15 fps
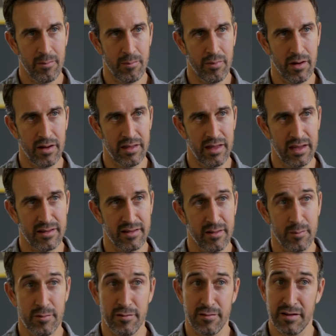But that's the
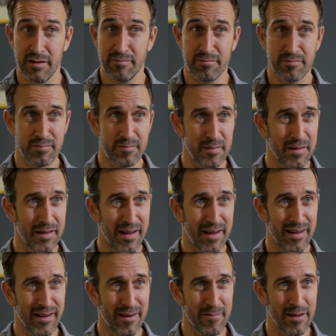movie.
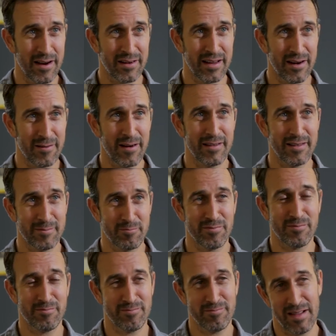And I'll get around to
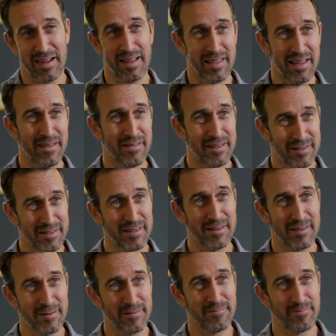making that eventually too.